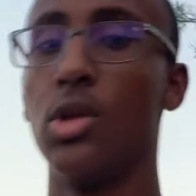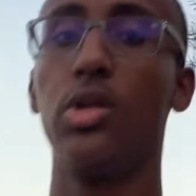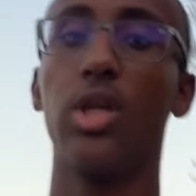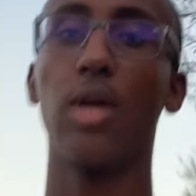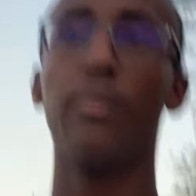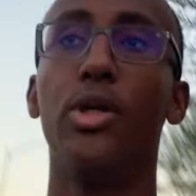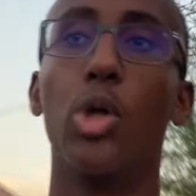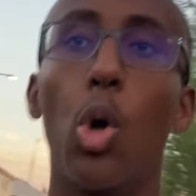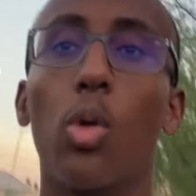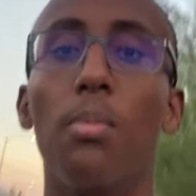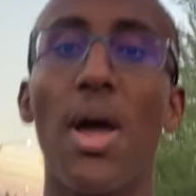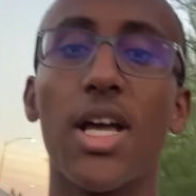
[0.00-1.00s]
You got to be your
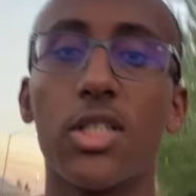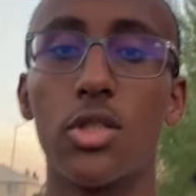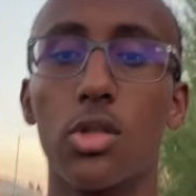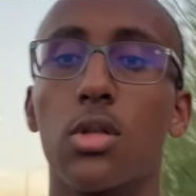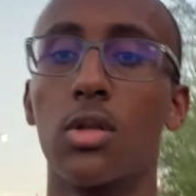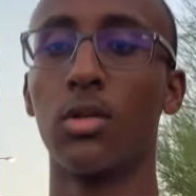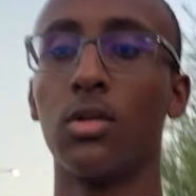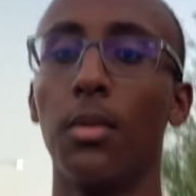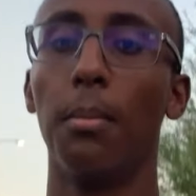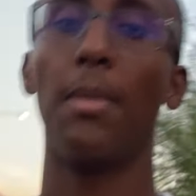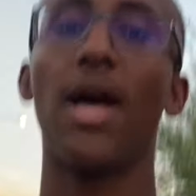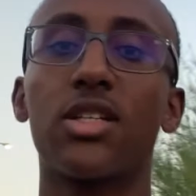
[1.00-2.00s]
own master.
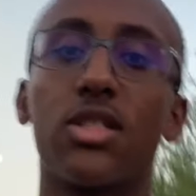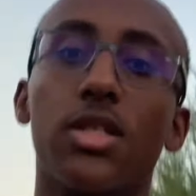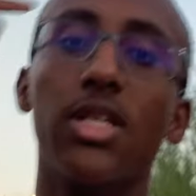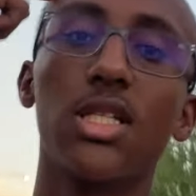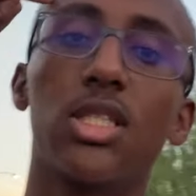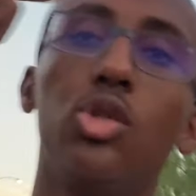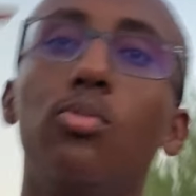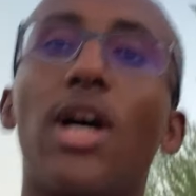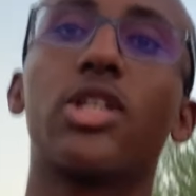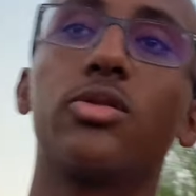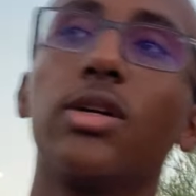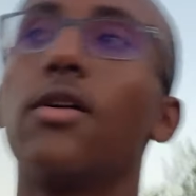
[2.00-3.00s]
Master this, you
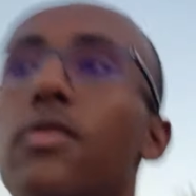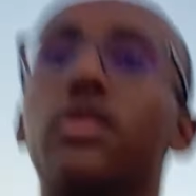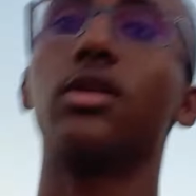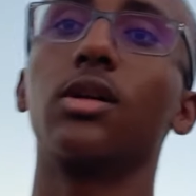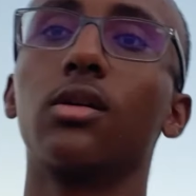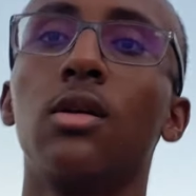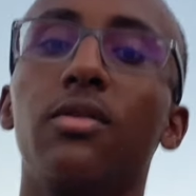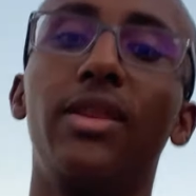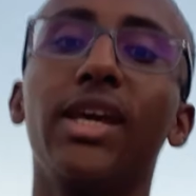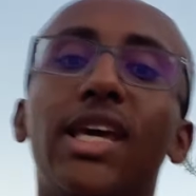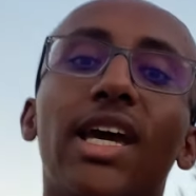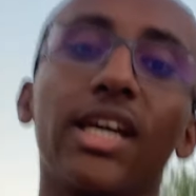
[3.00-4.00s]
master everything.
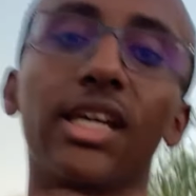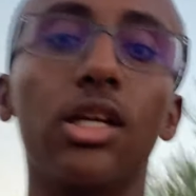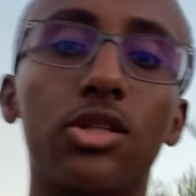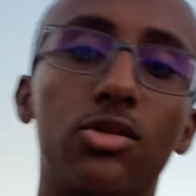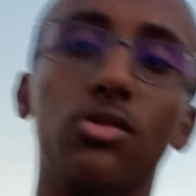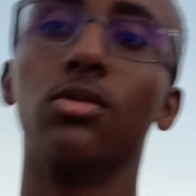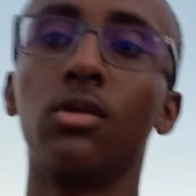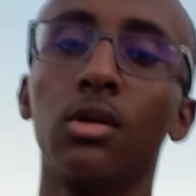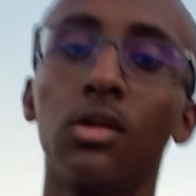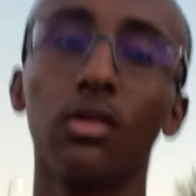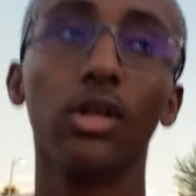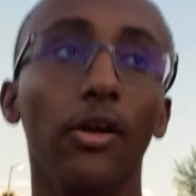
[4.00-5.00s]
They can't get you.
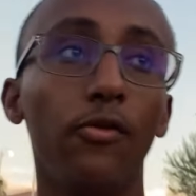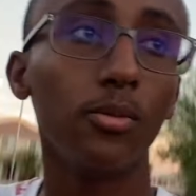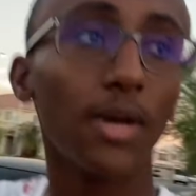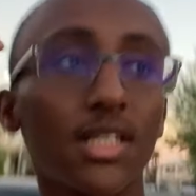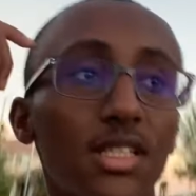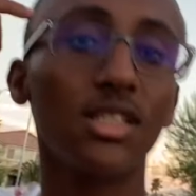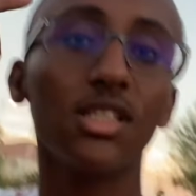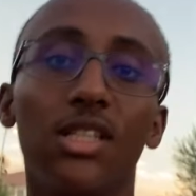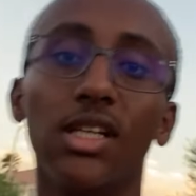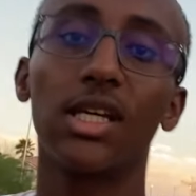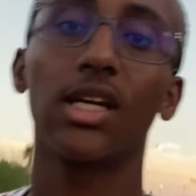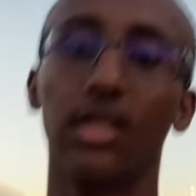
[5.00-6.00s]
If you master this,
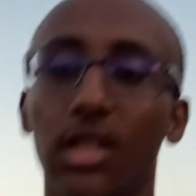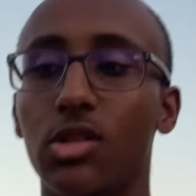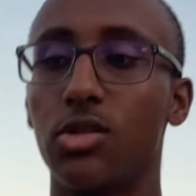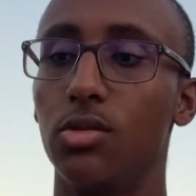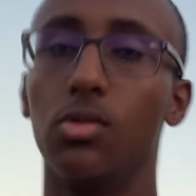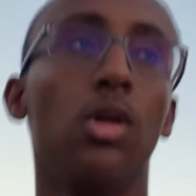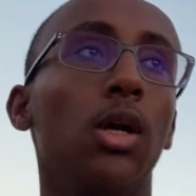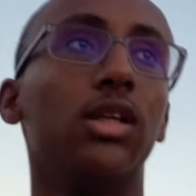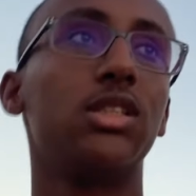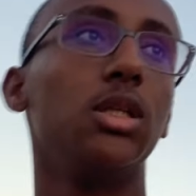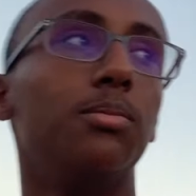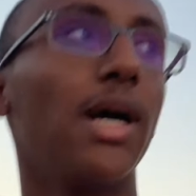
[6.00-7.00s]
they can't get you.
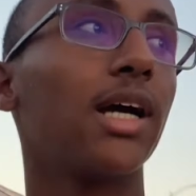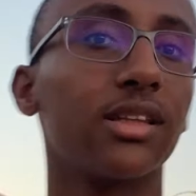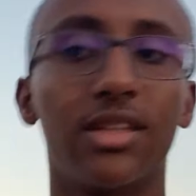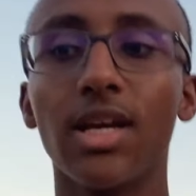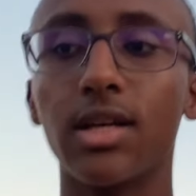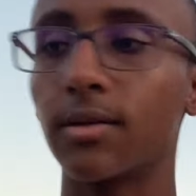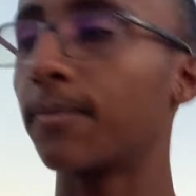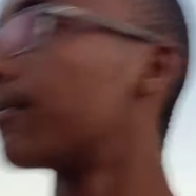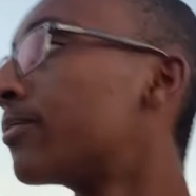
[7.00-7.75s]
See, back then,